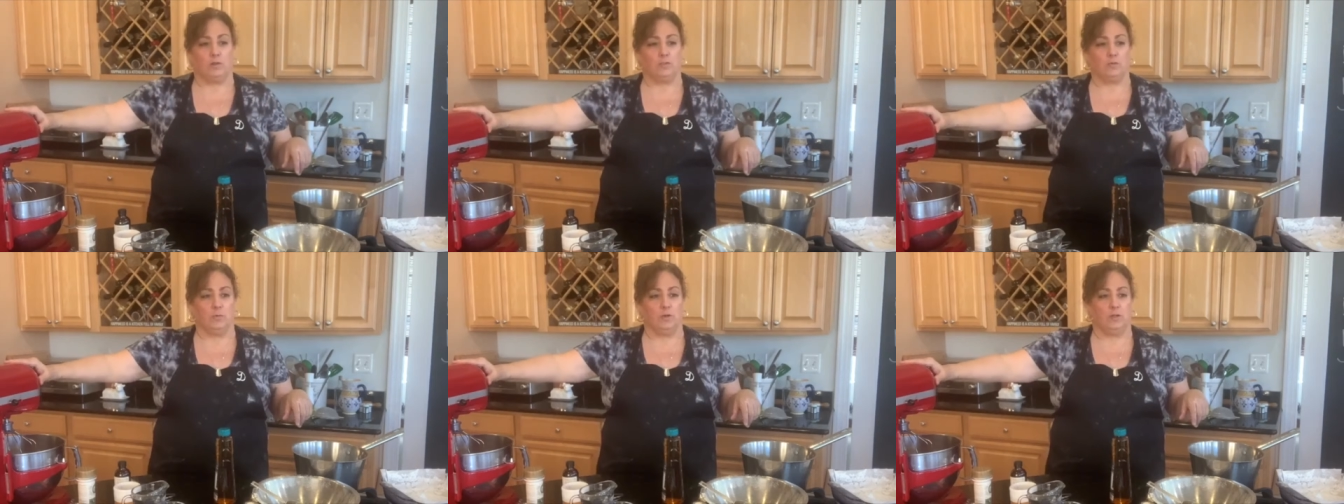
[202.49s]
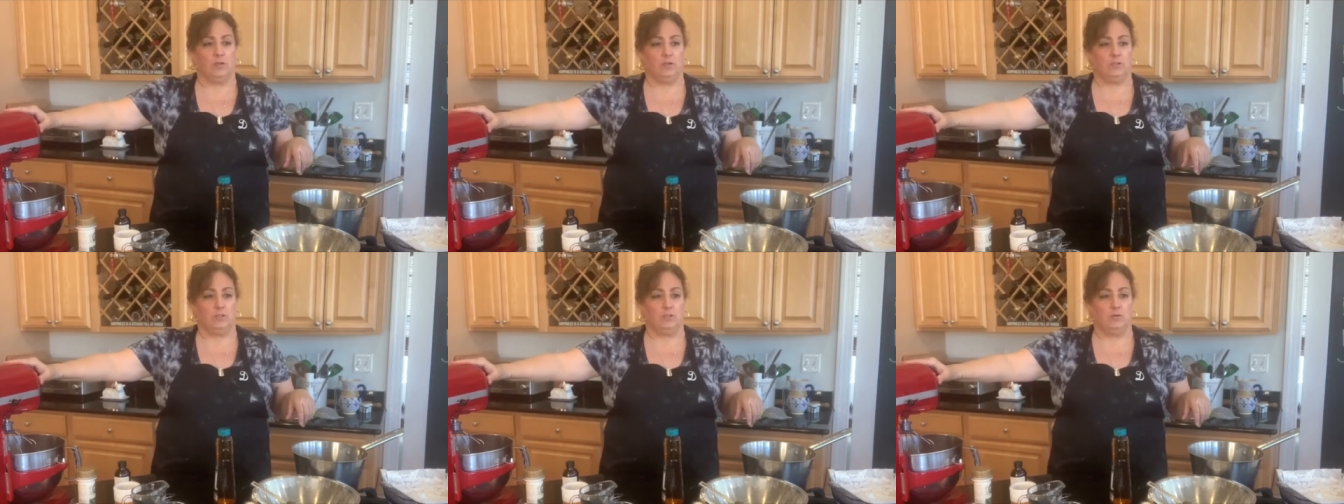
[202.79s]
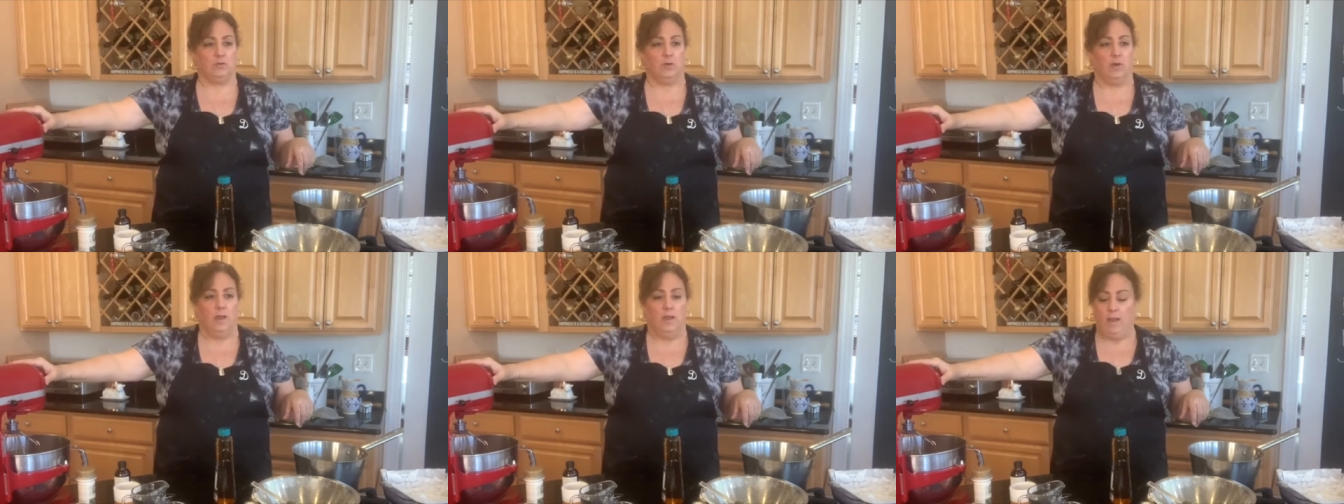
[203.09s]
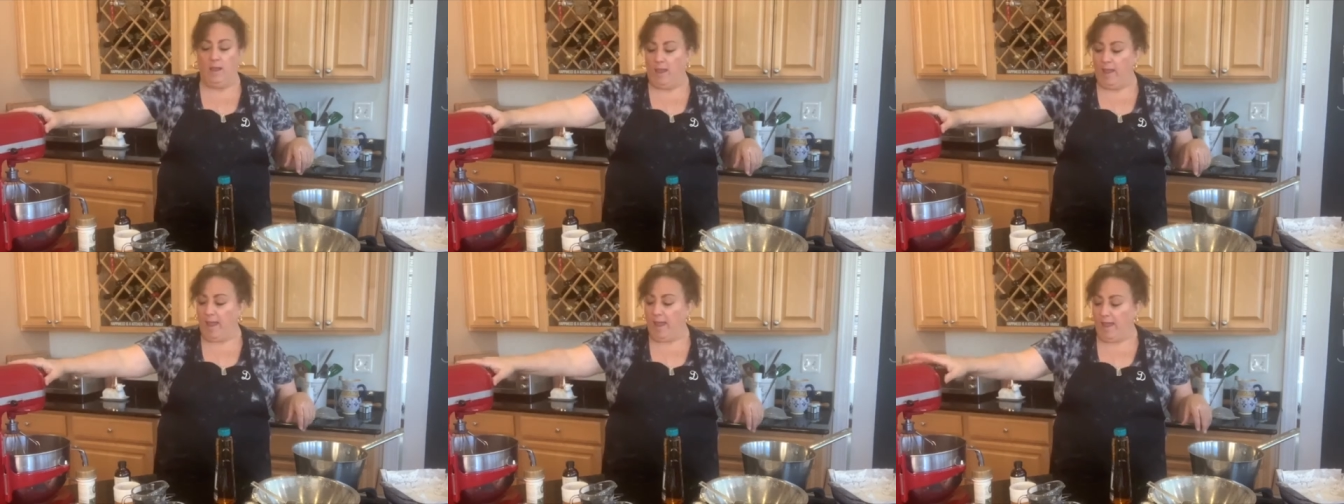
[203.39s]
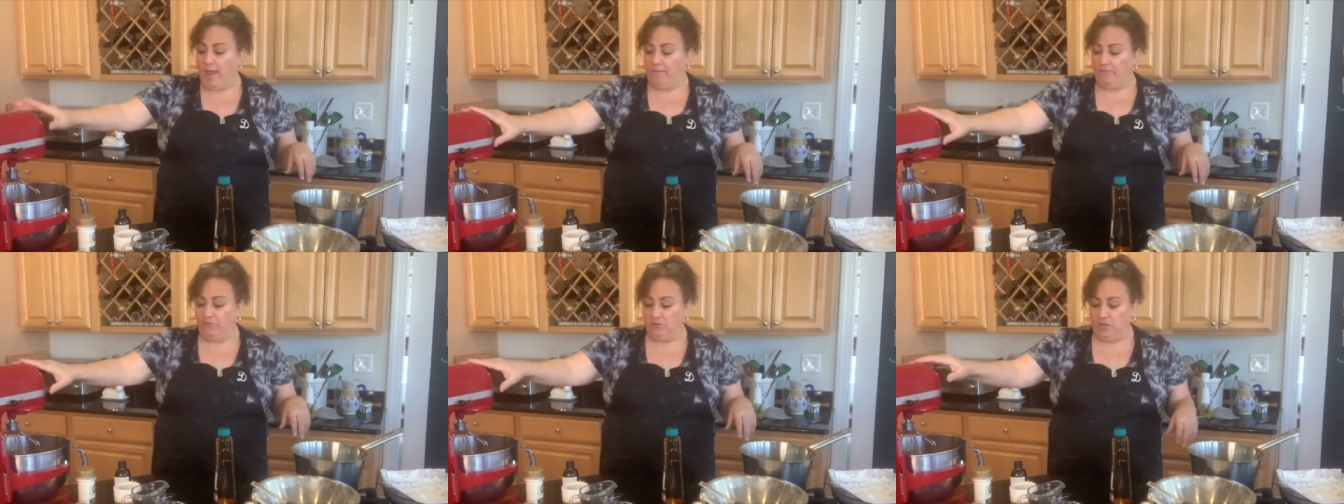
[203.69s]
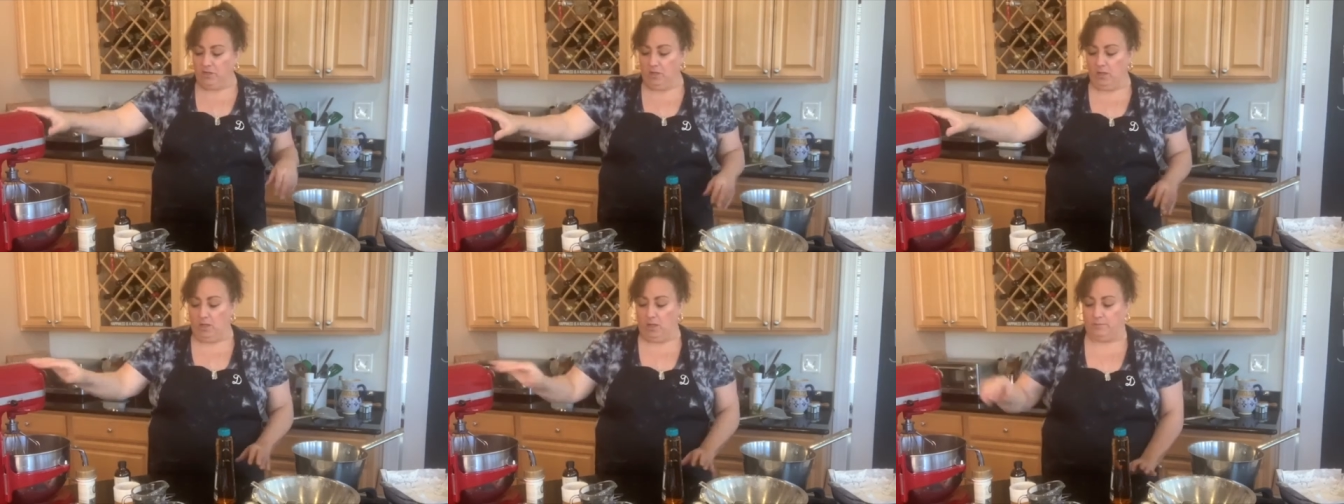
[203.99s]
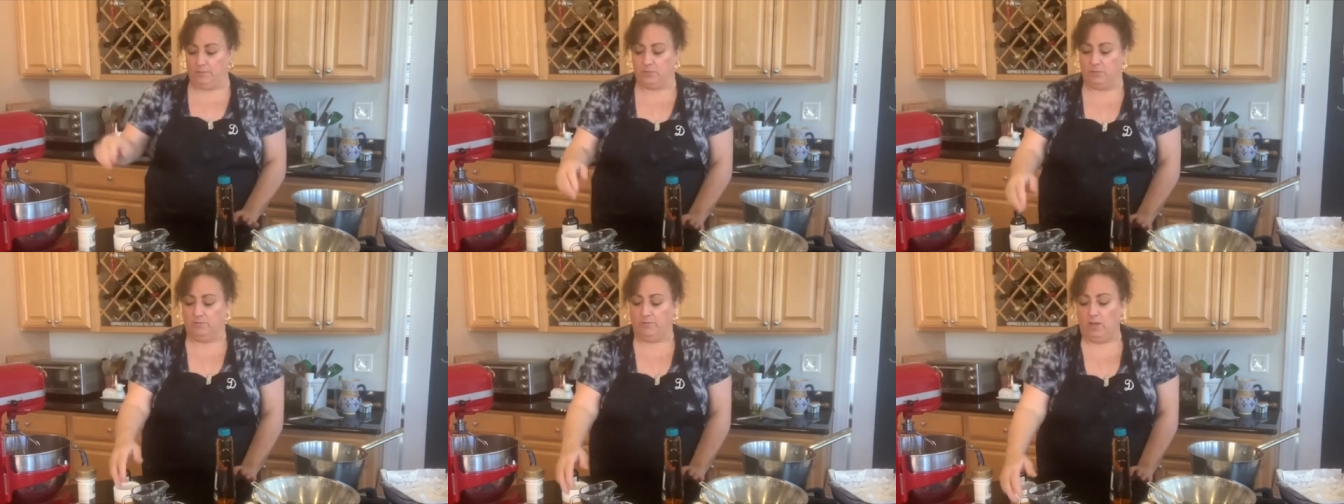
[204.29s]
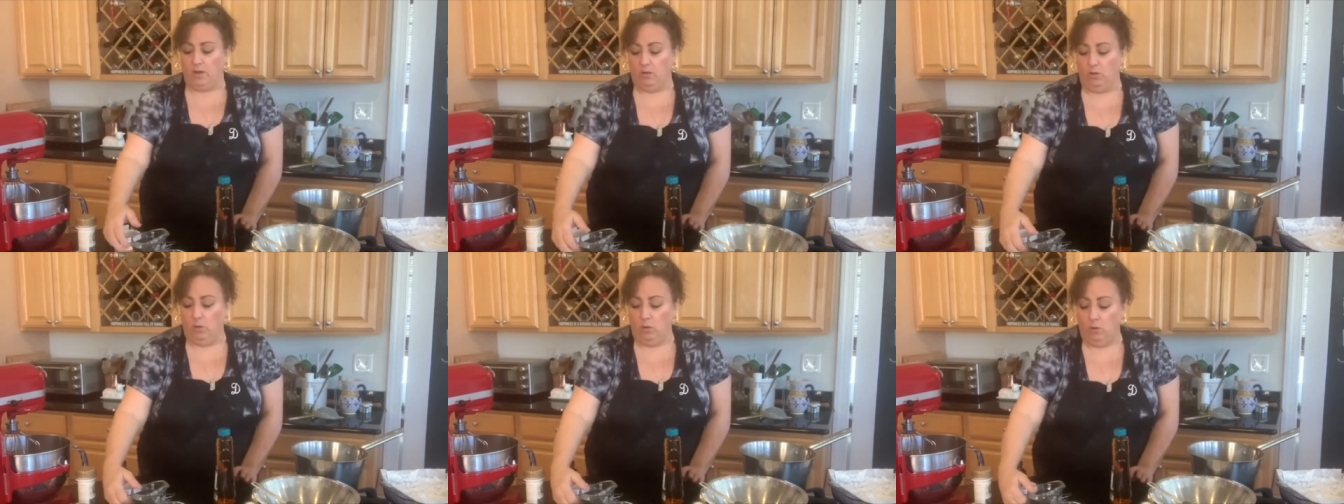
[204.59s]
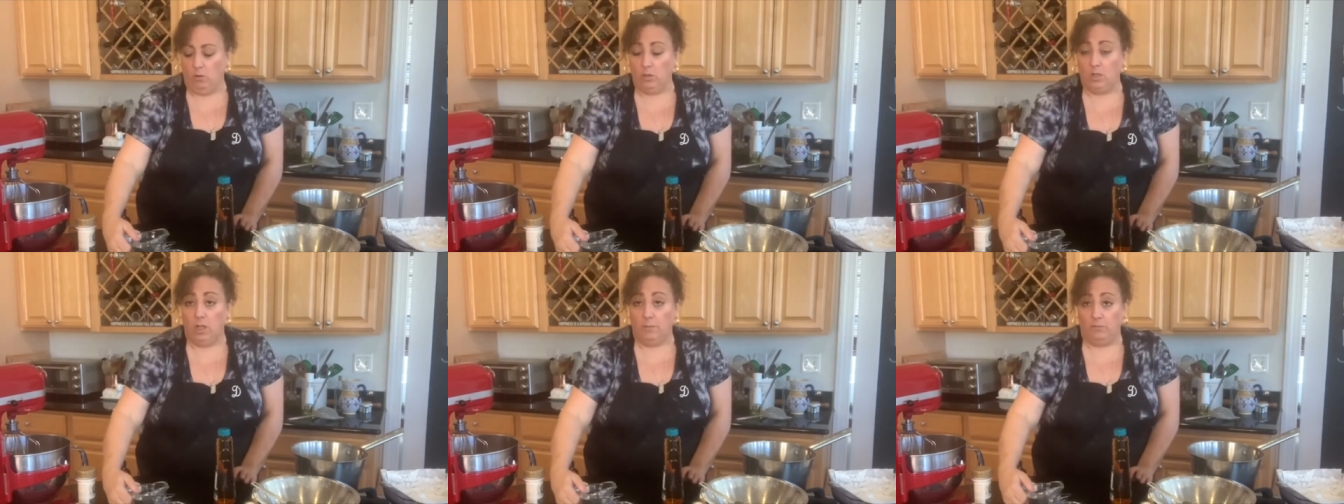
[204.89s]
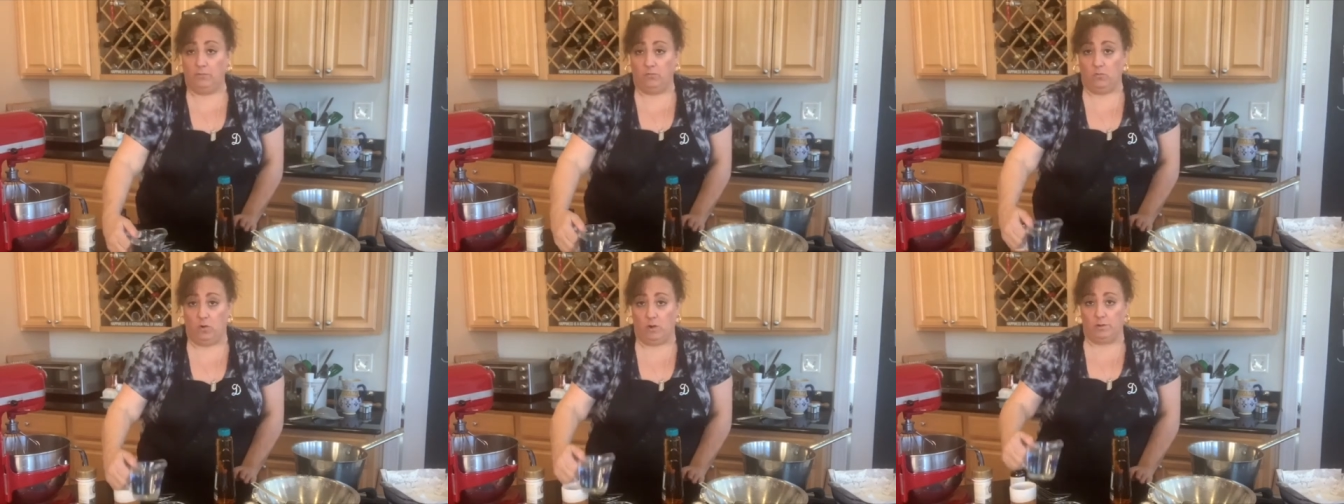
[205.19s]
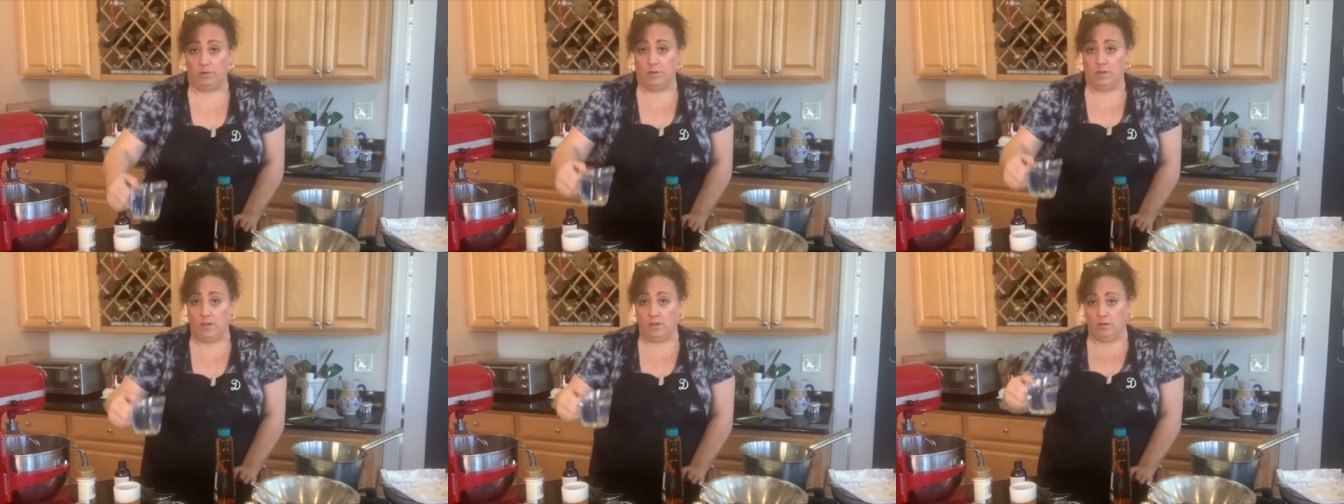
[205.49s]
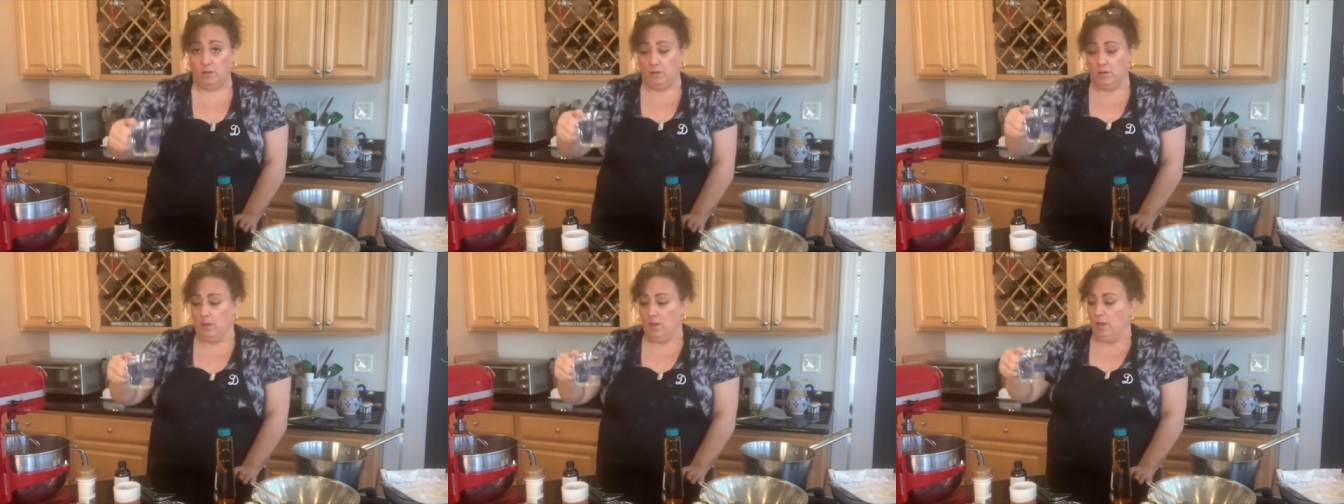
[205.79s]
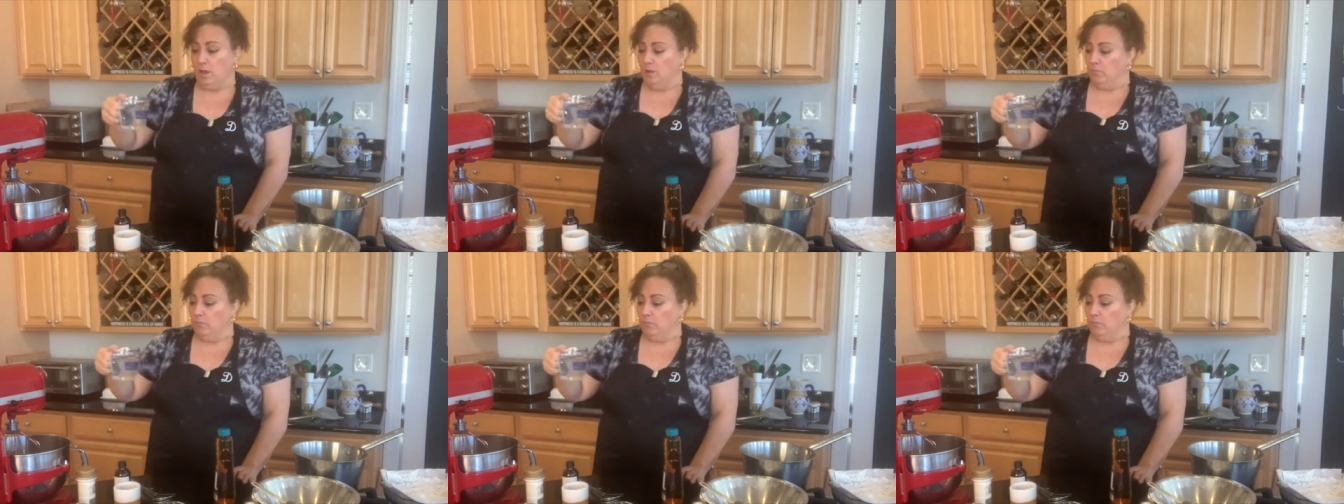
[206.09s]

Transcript: So we're going to do 1/2 cup. So we've got a whole cup of water here.